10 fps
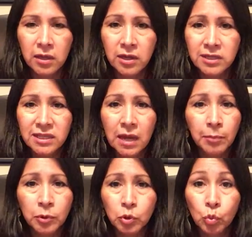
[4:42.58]
his
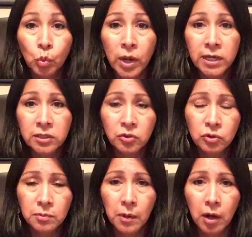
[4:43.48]
sample is way too
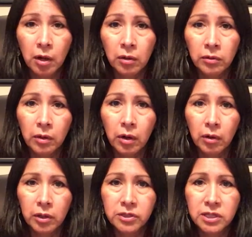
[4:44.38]
small
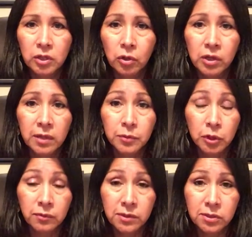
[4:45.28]
because he only
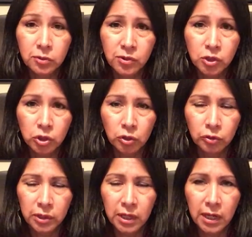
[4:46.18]
observed his 3
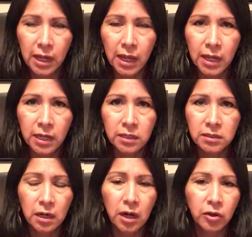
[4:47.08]
children and
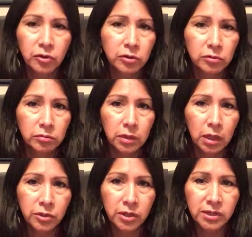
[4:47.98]

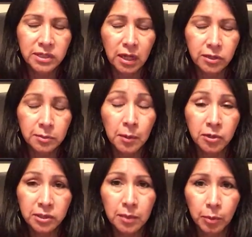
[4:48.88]
a small
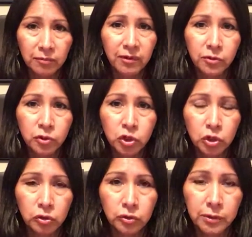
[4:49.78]
sample of other
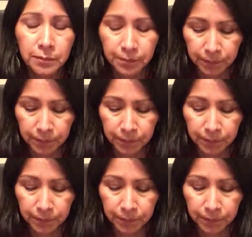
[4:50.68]
children.